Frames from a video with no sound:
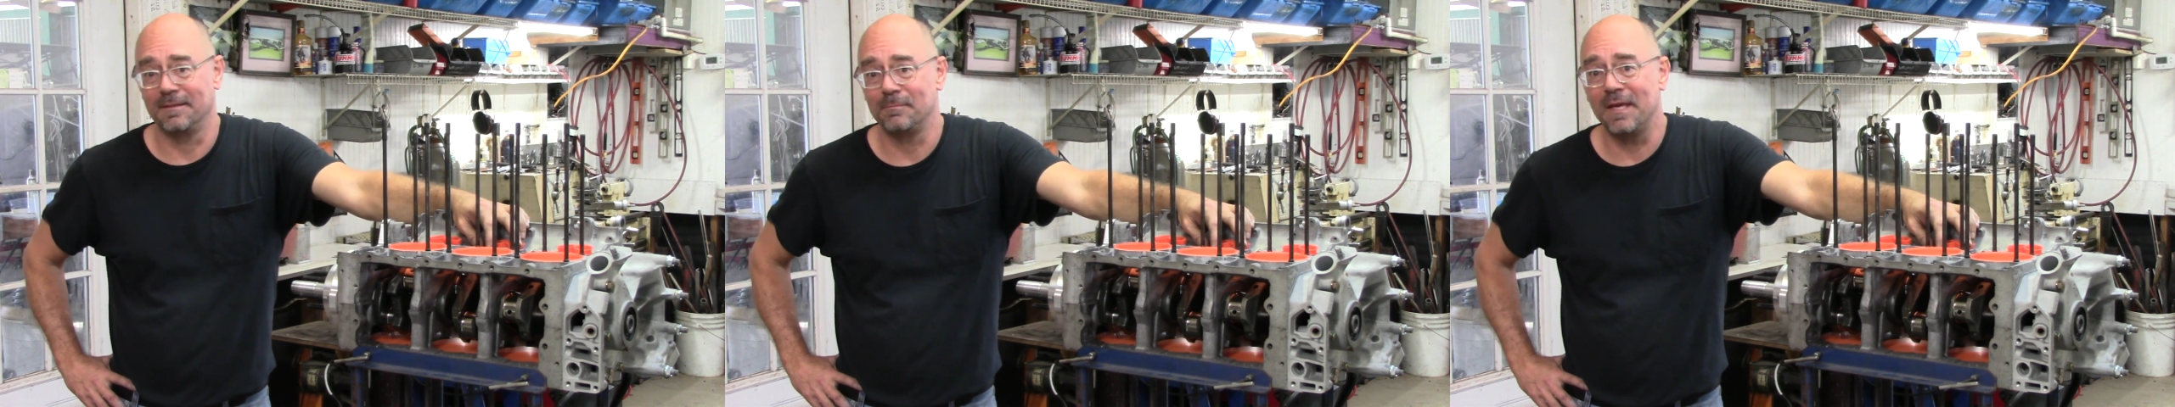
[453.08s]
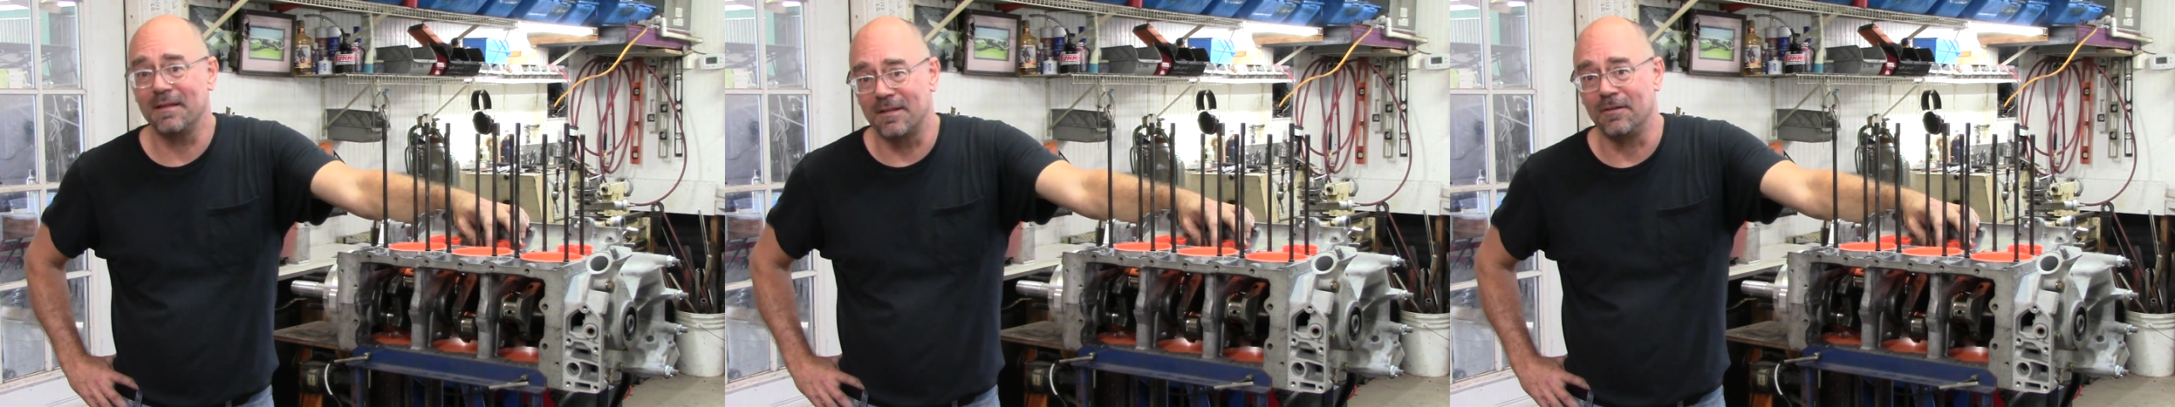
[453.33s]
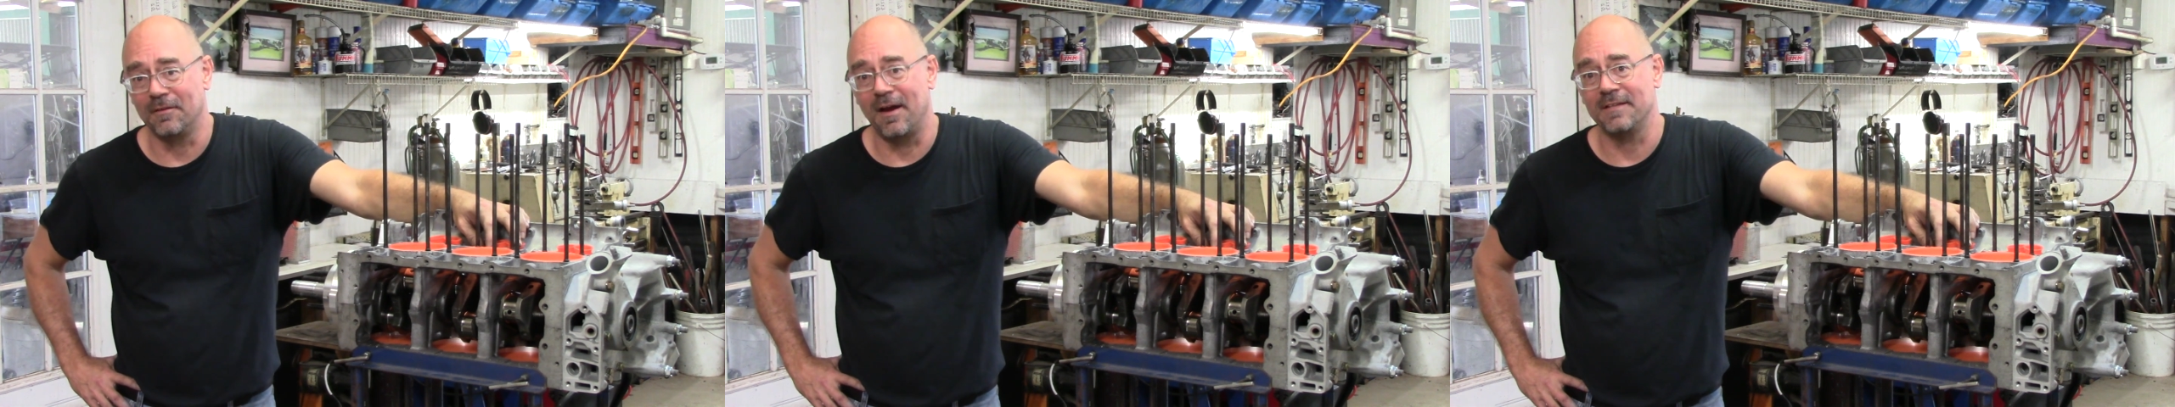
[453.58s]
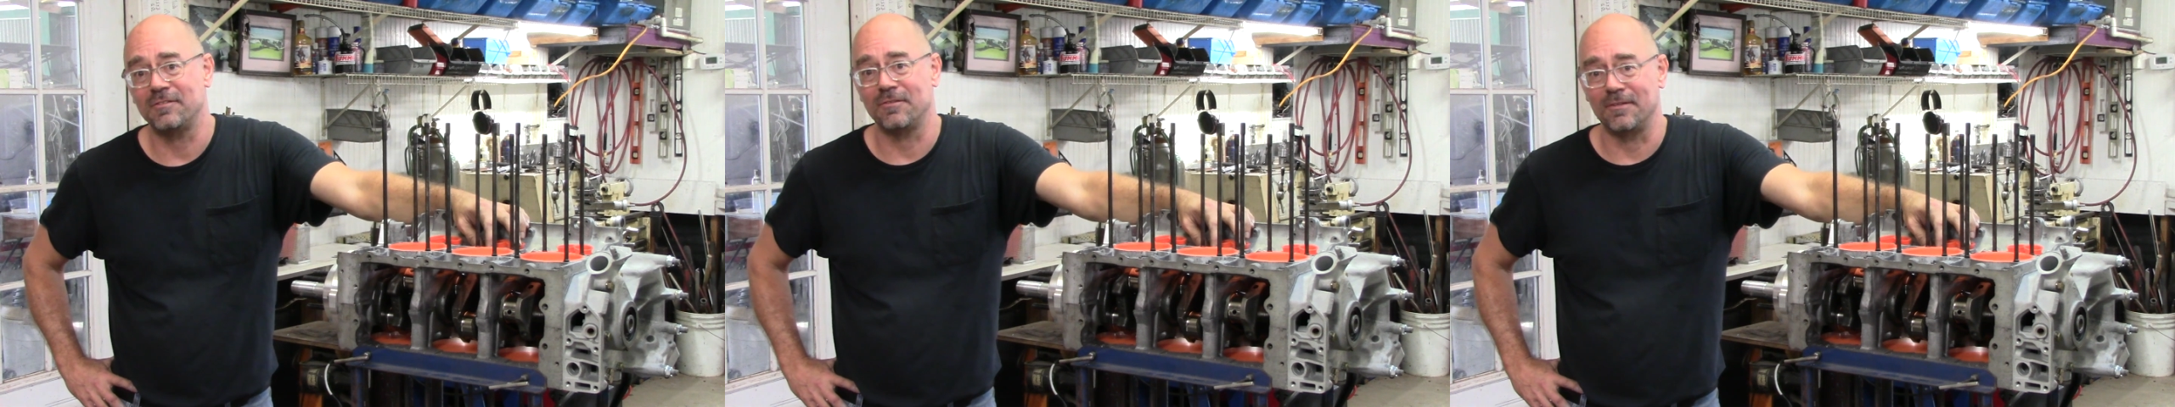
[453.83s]
Be a little
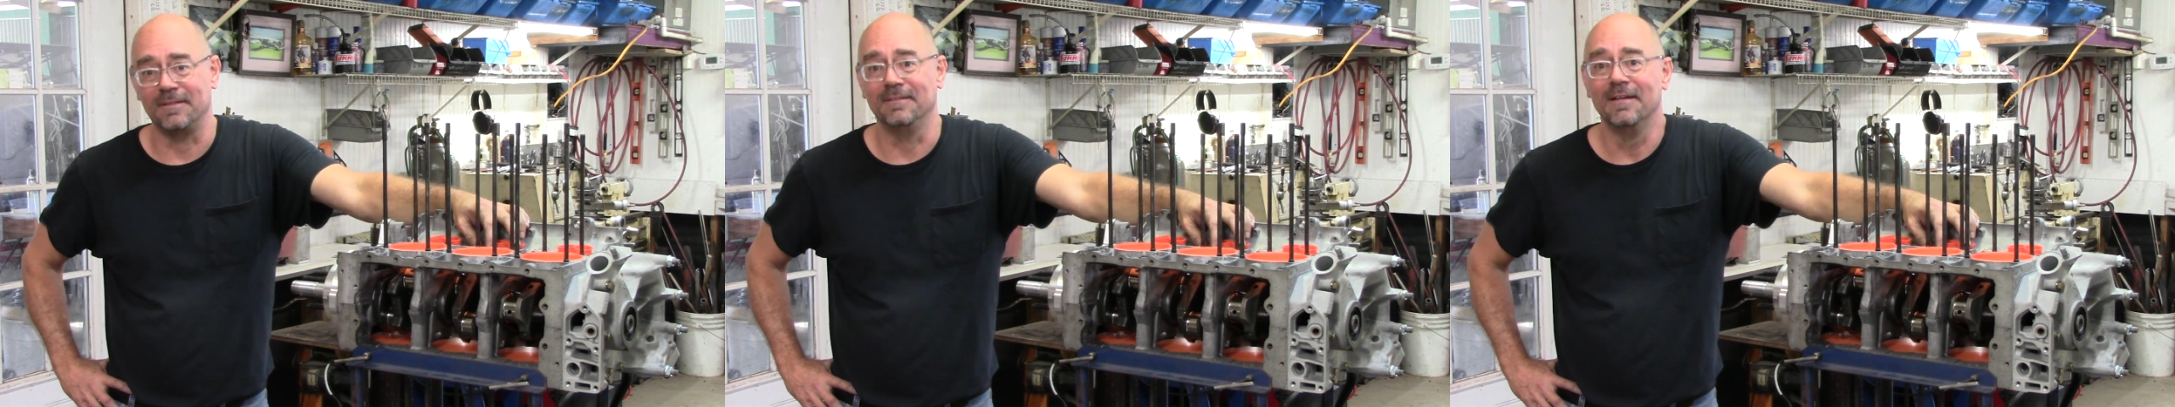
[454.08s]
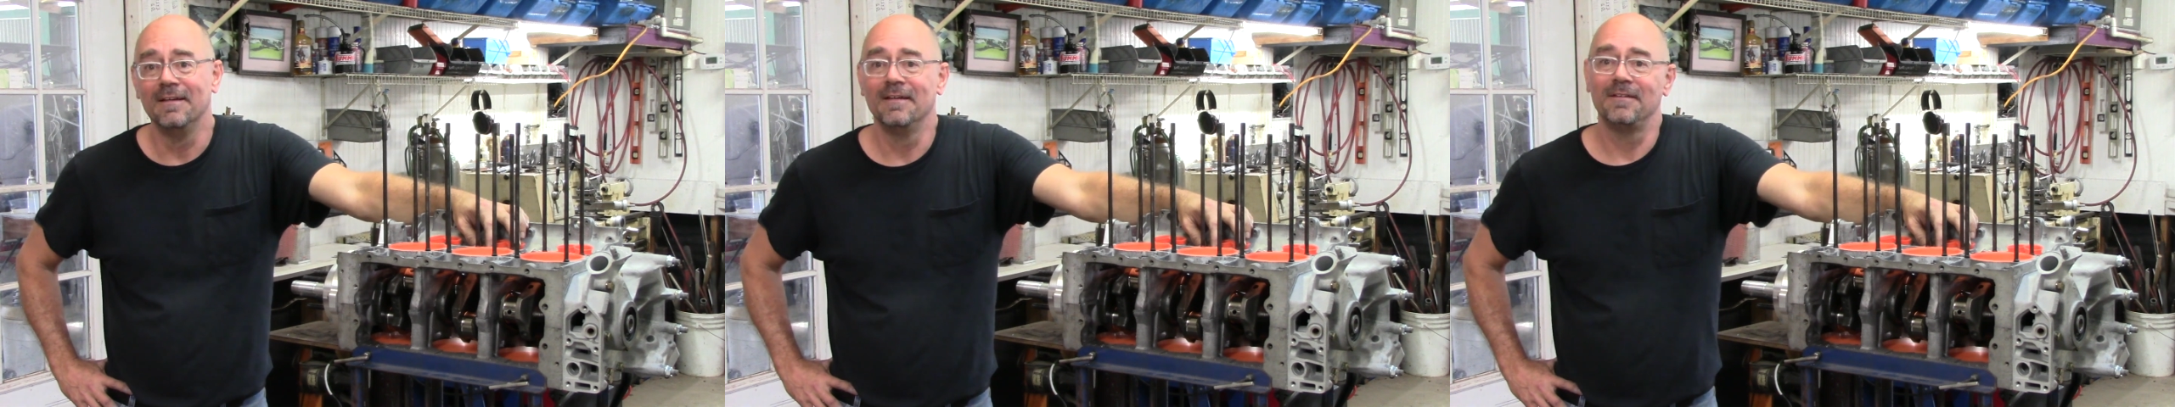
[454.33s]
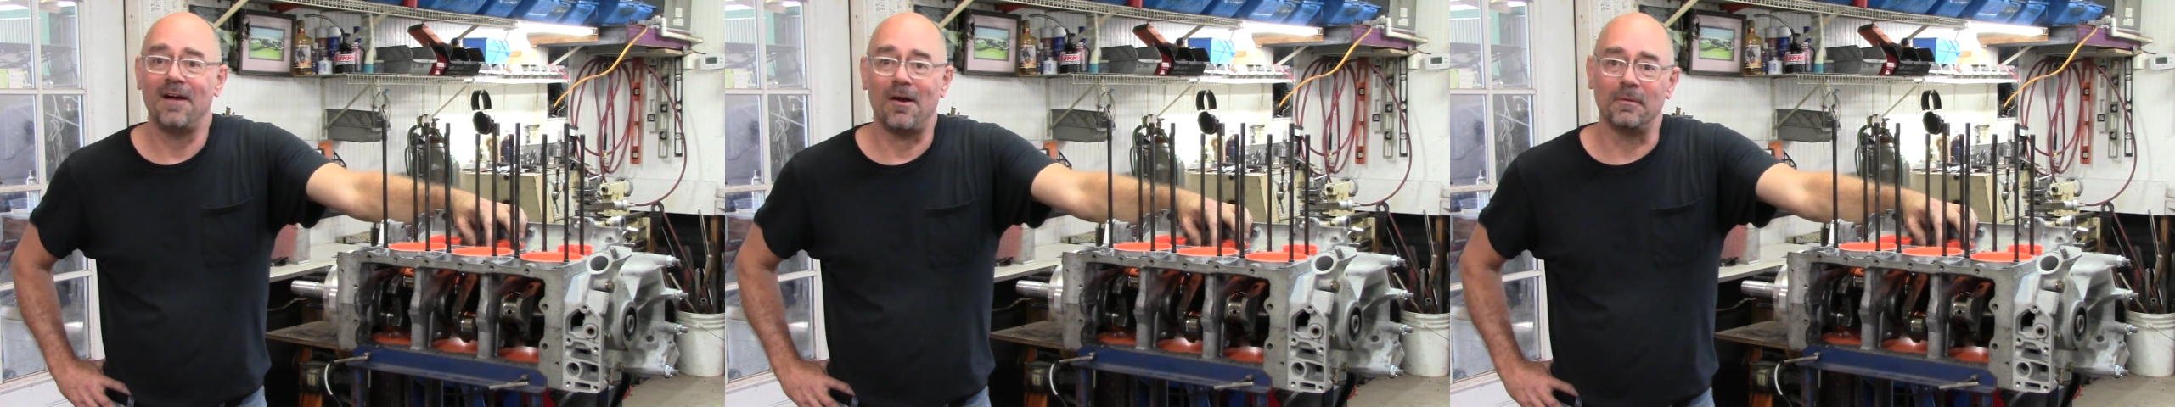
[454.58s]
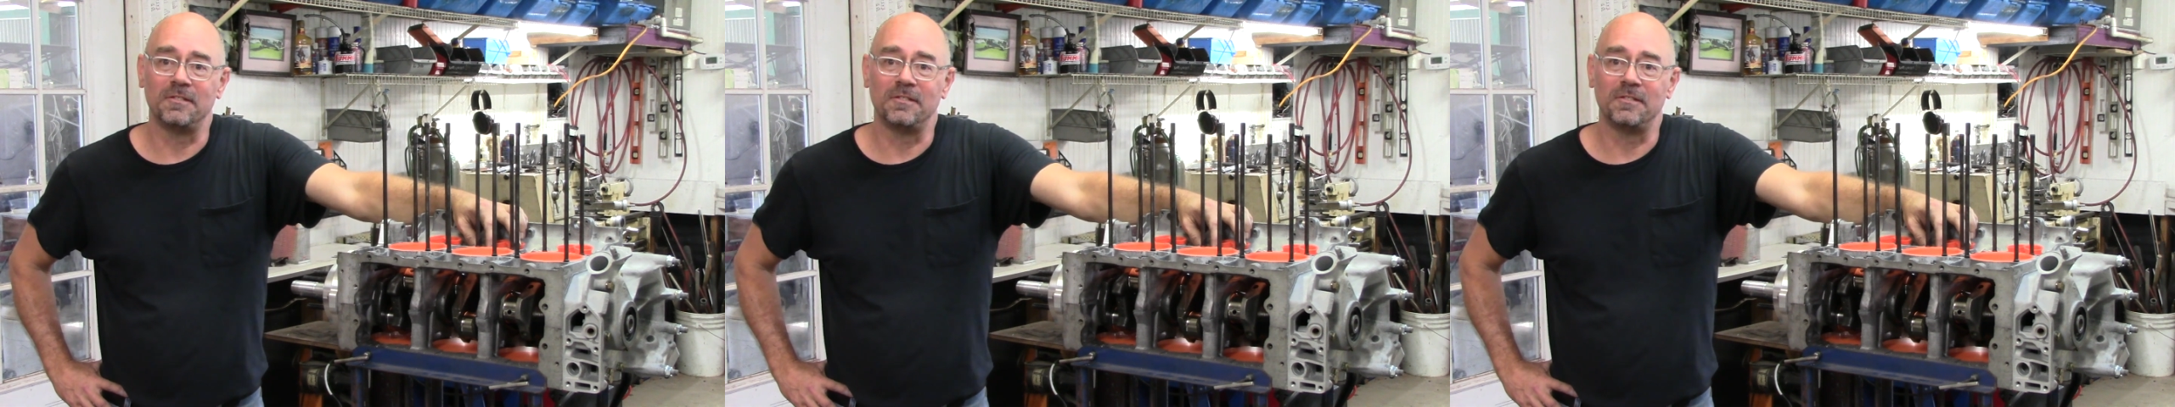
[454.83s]
nicer and not